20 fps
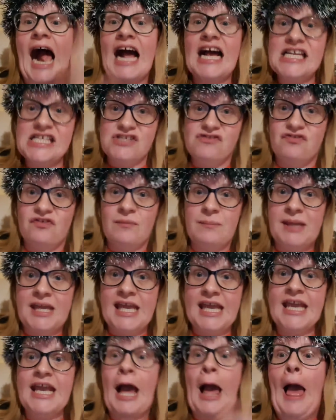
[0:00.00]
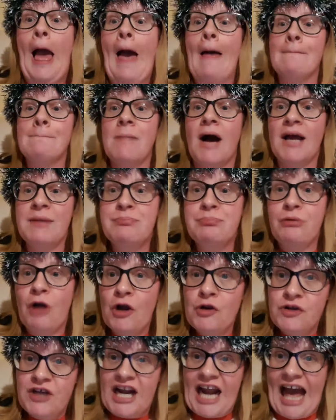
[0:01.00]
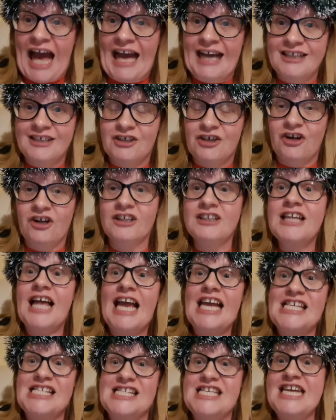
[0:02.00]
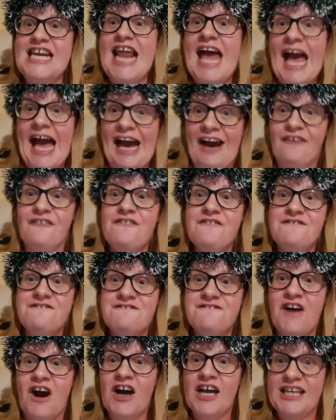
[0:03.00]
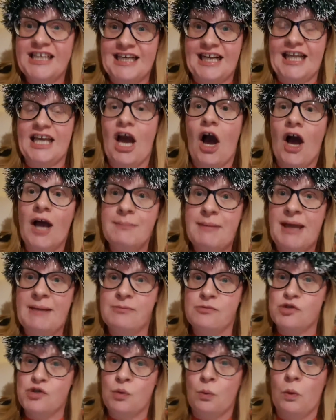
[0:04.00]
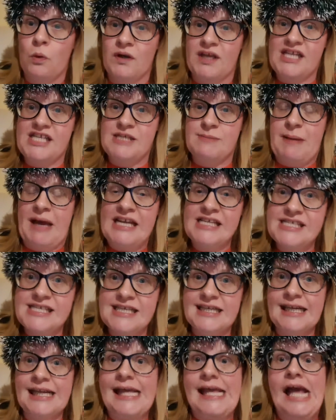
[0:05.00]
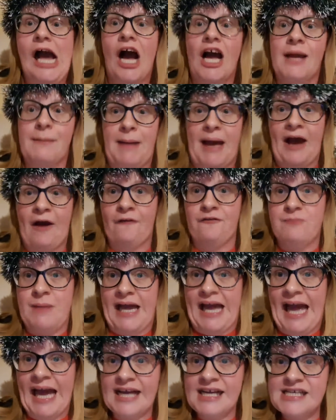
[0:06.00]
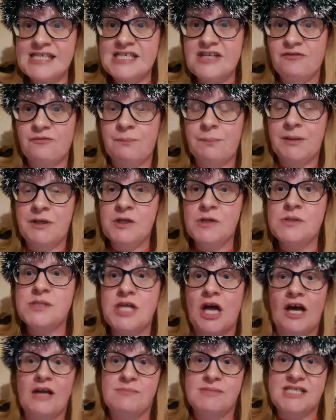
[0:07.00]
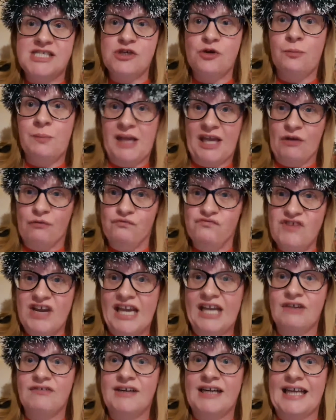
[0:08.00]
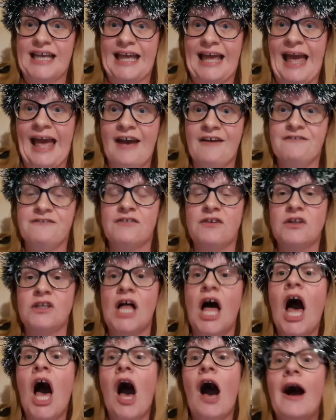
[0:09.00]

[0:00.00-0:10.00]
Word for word: As for me, my broken ankle is now finally I'm able to walk independently. I am out of my active boot. I am still being really, really careful.